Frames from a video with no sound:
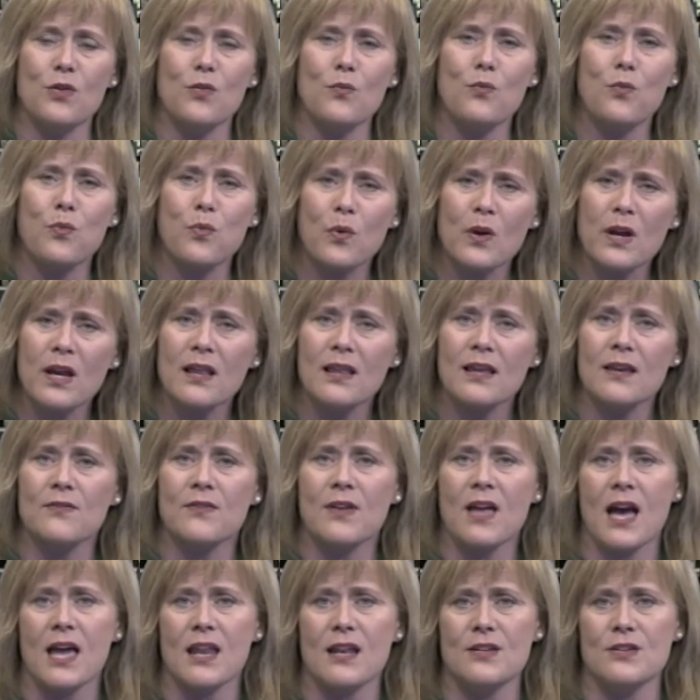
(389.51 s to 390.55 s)
You really
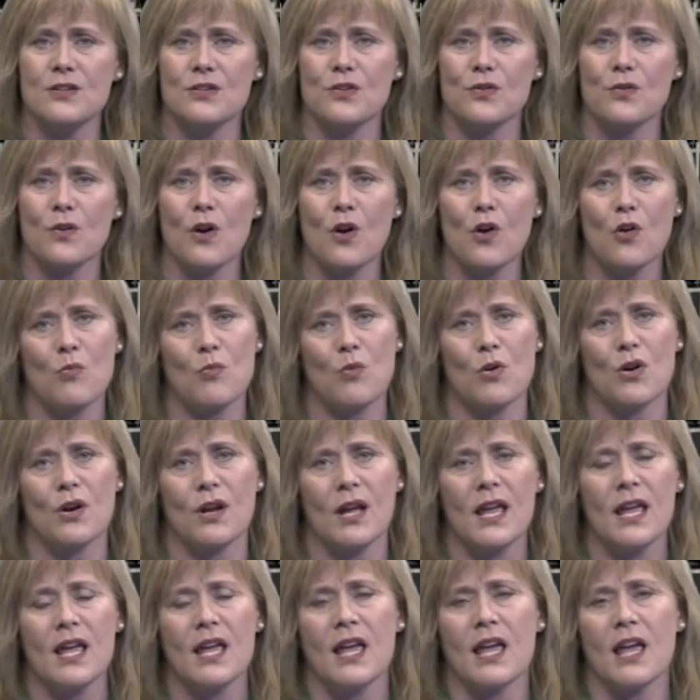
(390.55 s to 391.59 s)
have got to do your homework